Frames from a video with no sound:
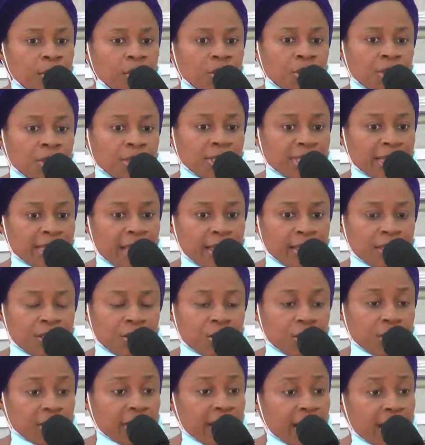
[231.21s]
She said
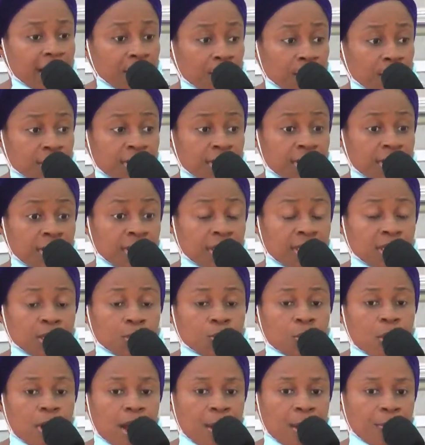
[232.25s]
she cannot see. This
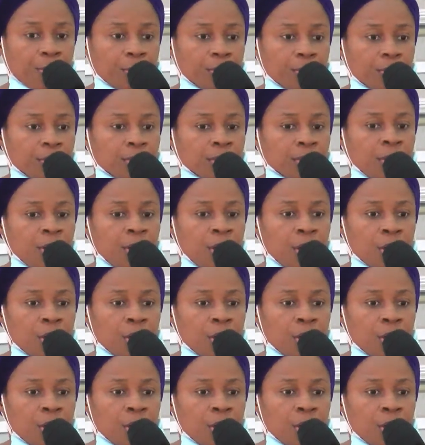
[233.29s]
is what happened.